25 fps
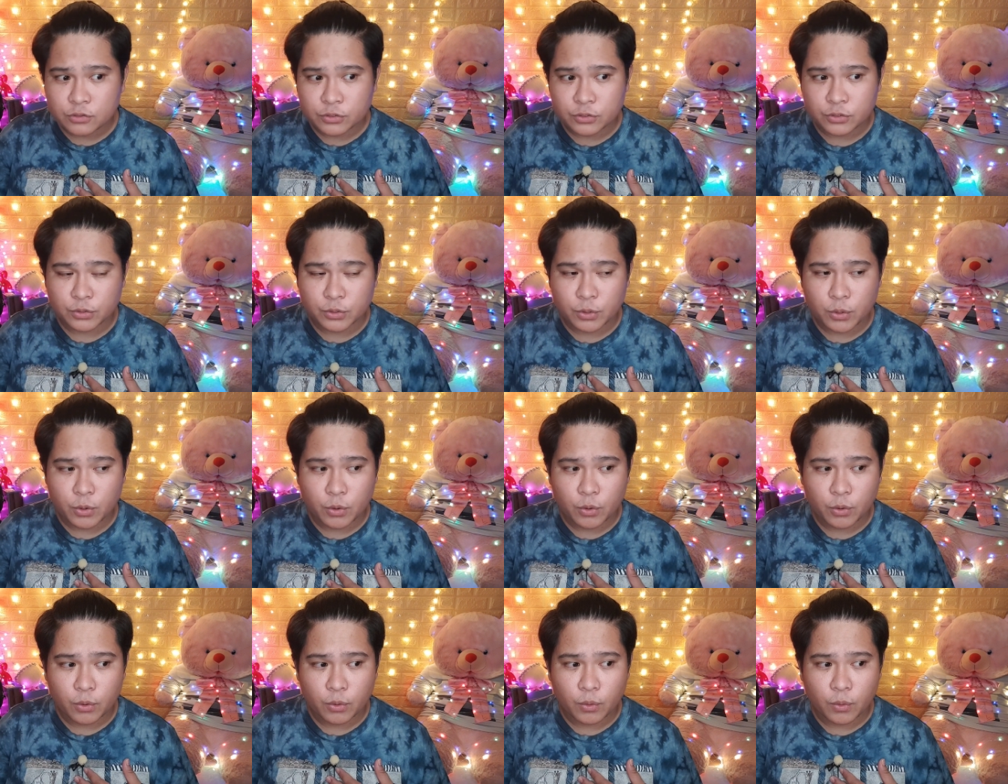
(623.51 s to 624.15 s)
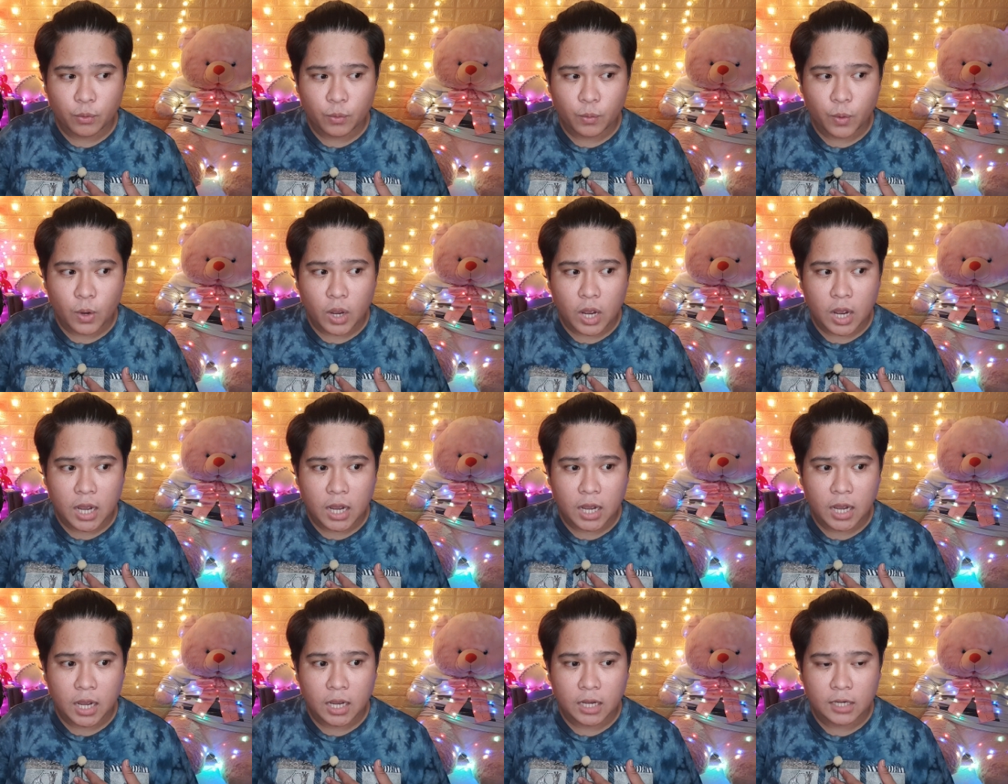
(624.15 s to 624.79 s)
to
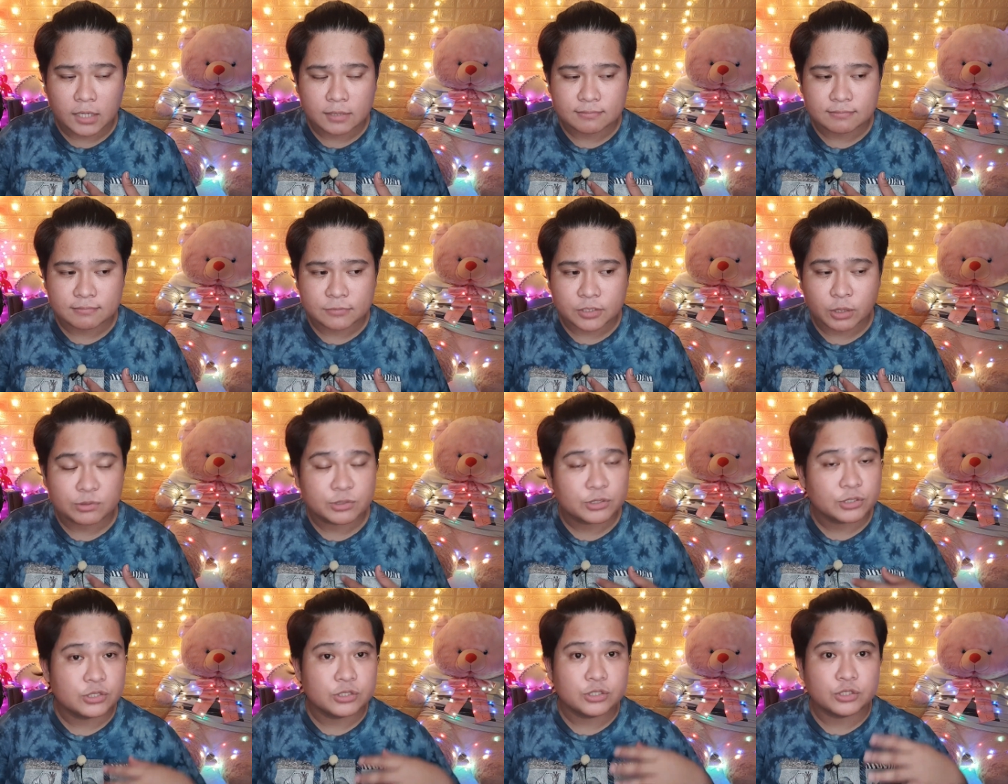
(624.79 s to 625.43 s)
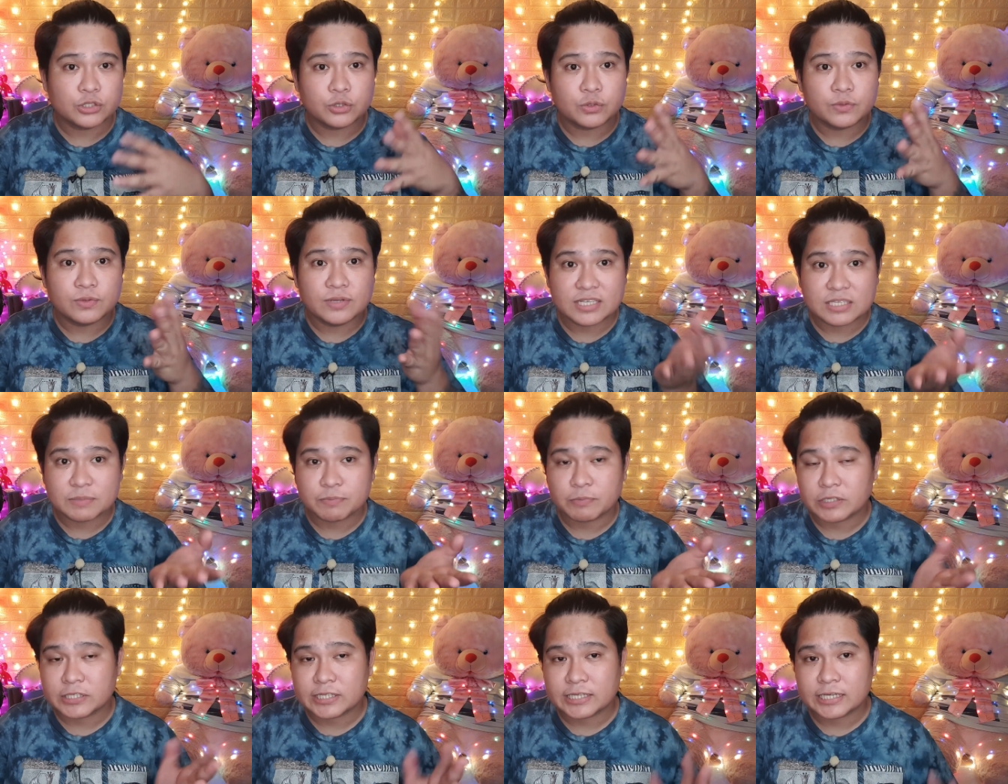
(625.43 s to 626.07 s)
um, you know to
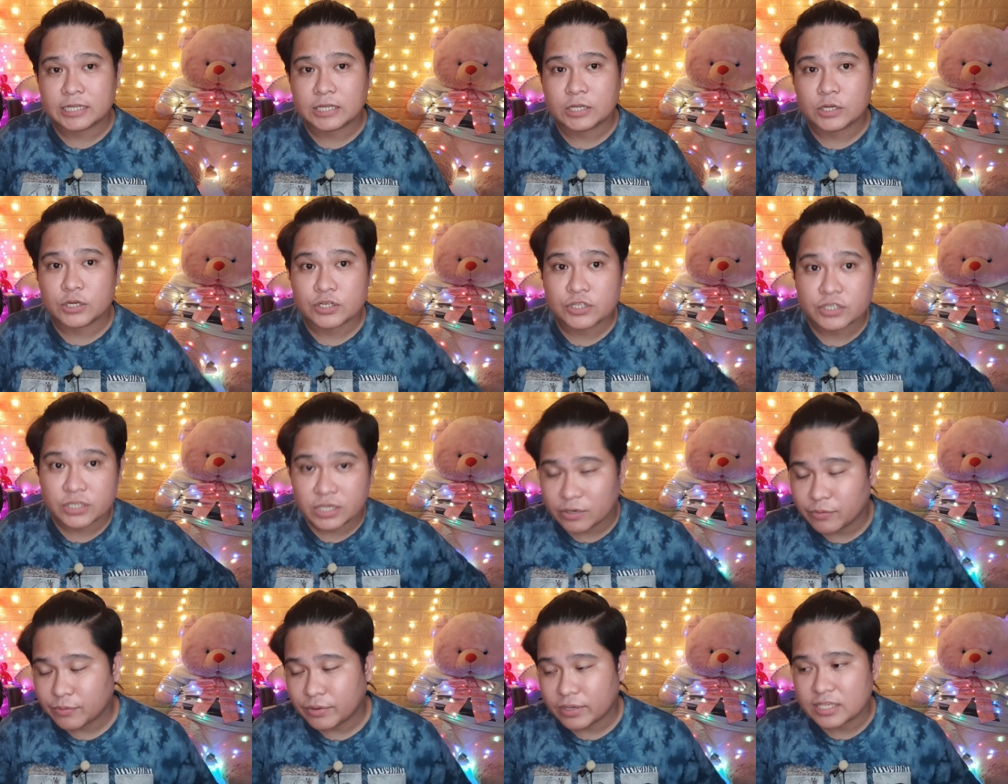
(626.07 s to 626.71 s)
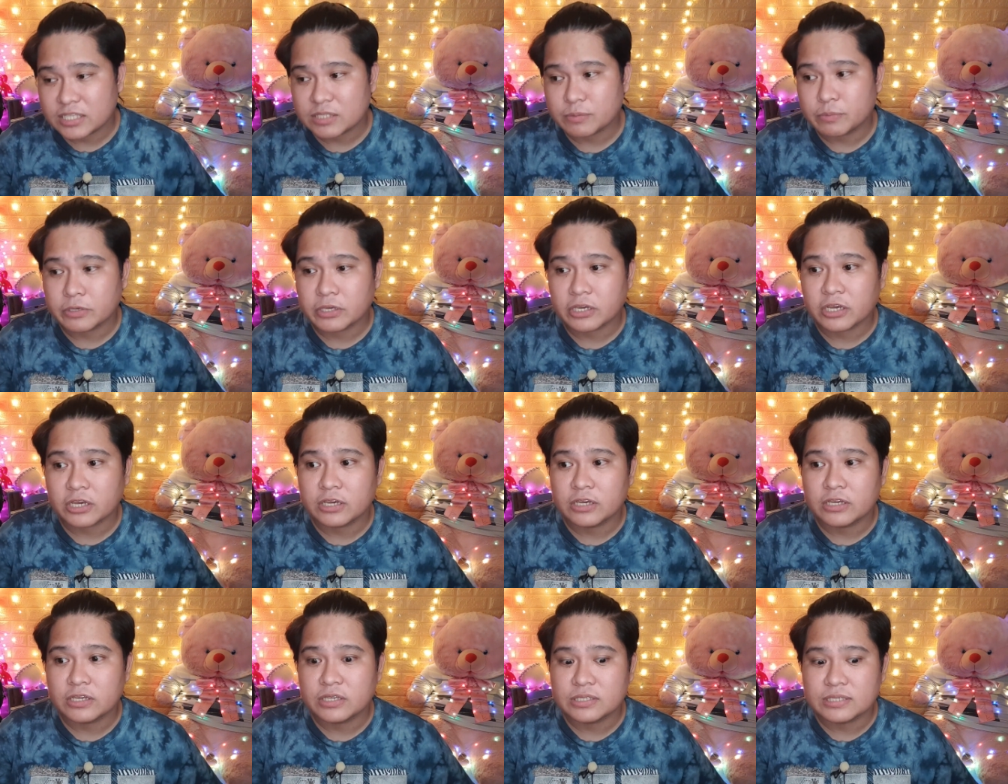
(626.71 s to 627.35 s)
this particular series
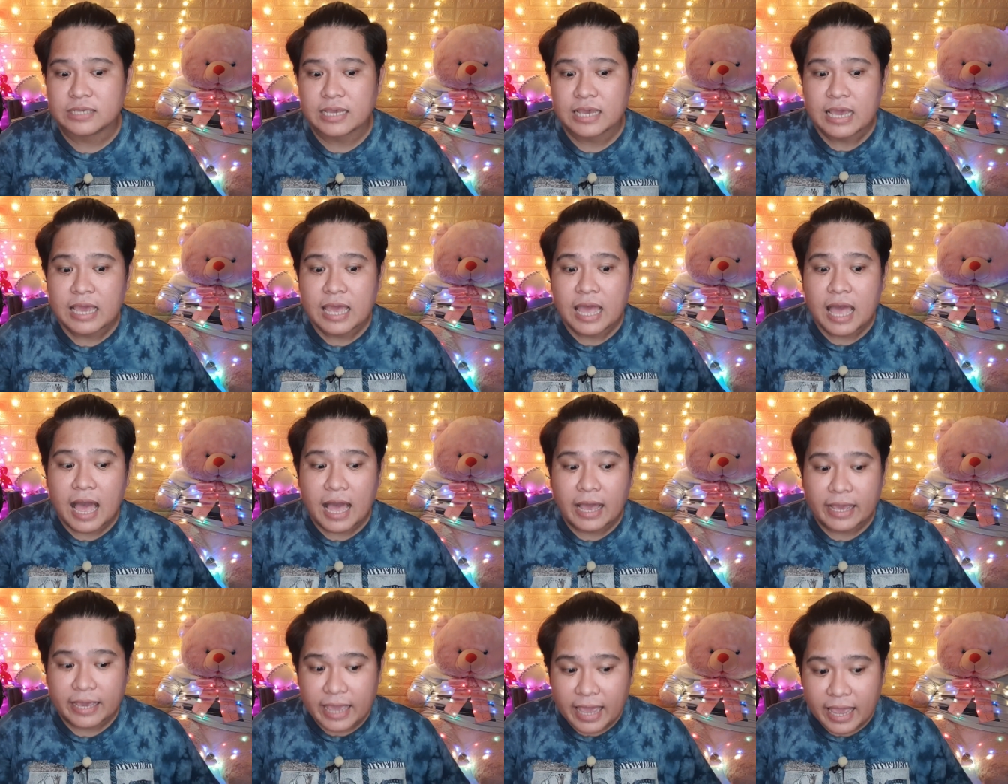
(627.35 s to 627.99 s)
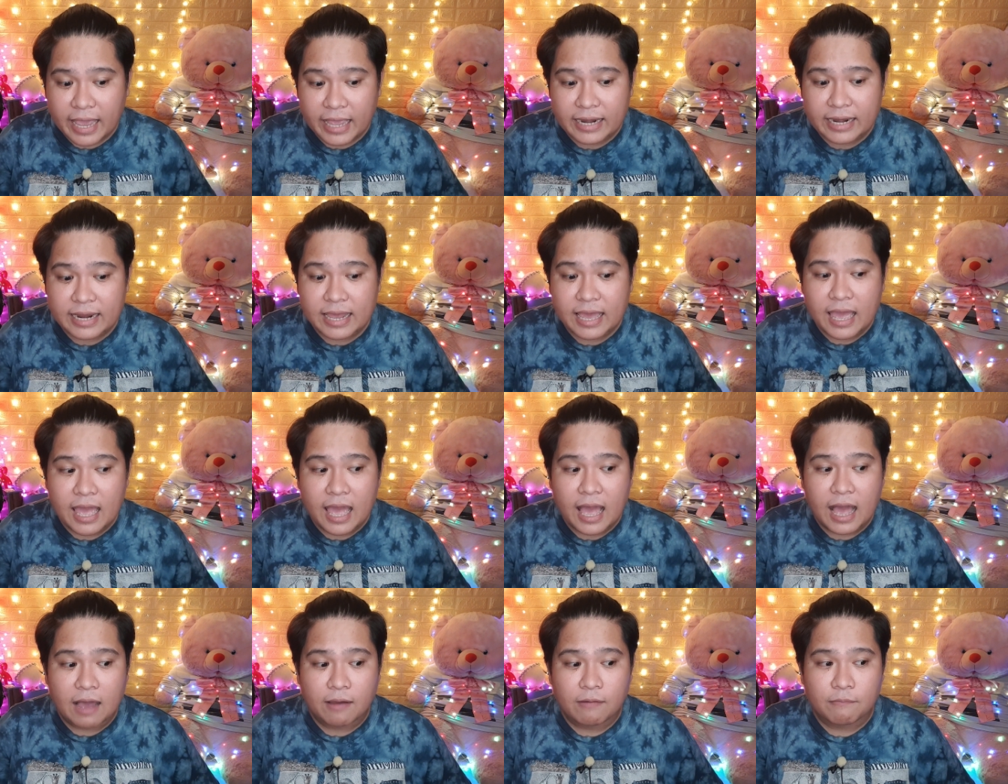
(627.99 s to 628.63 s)
because again
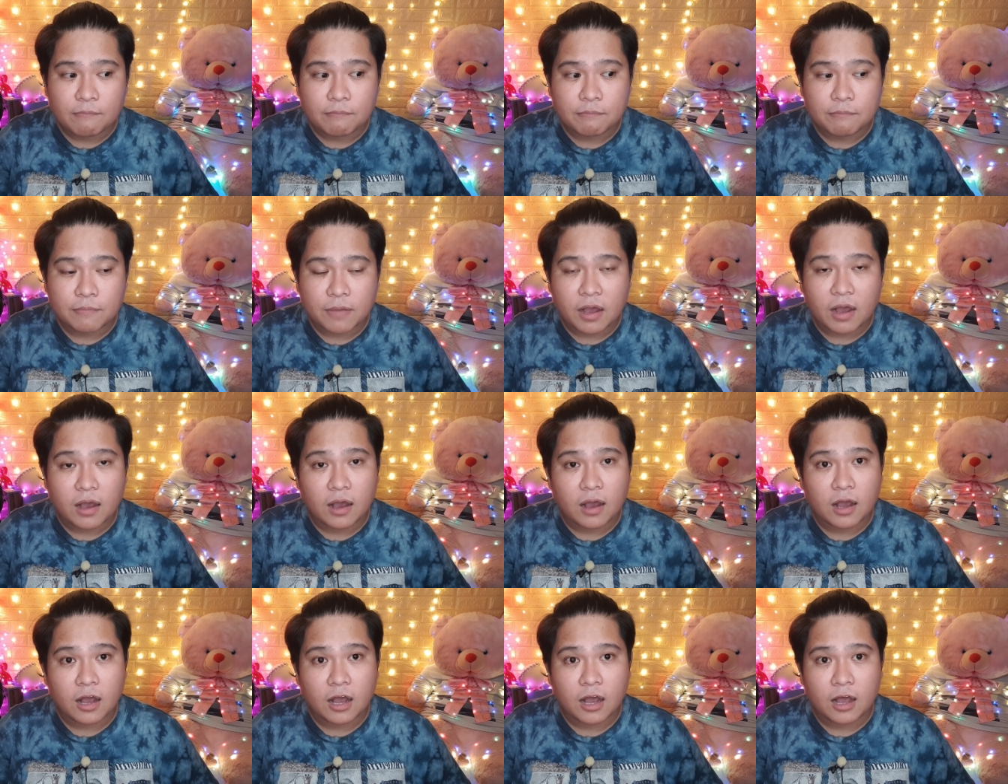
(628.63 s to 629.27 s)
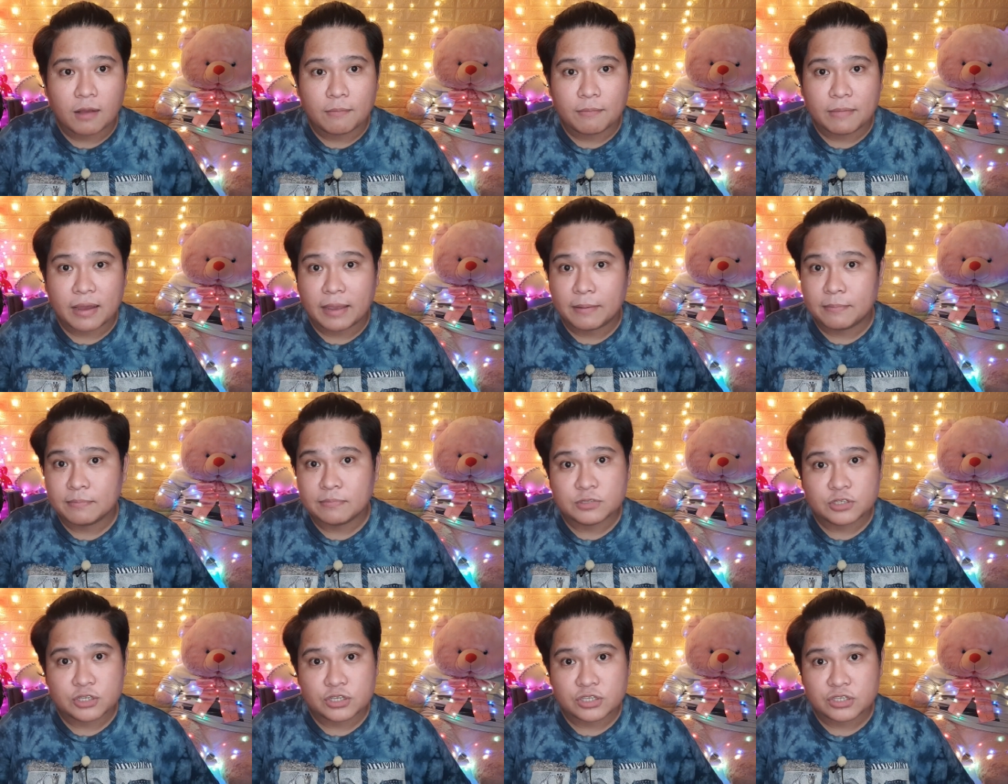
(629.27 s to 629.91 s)
uh,
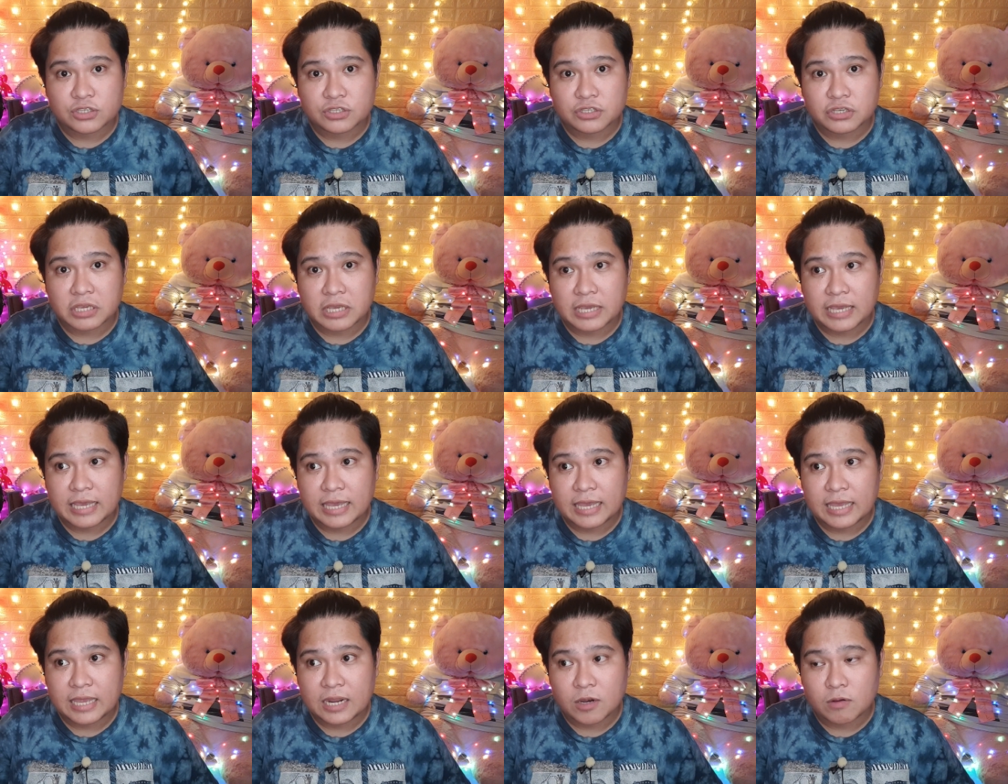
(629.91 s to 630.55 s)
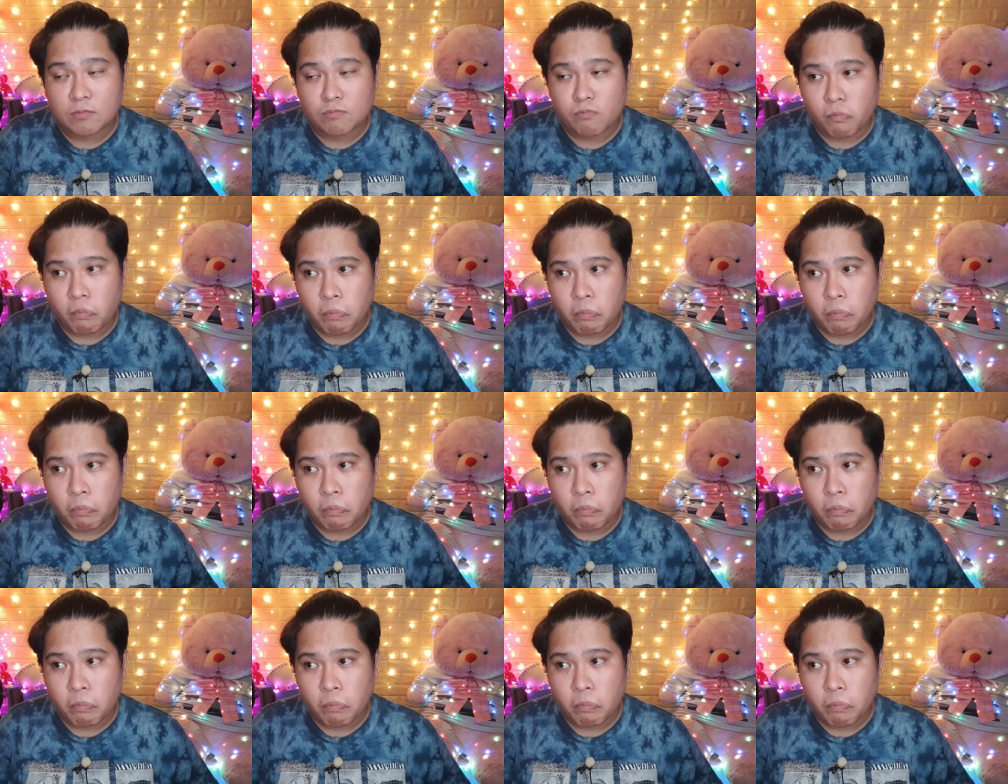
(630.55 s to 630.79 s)
I'm just in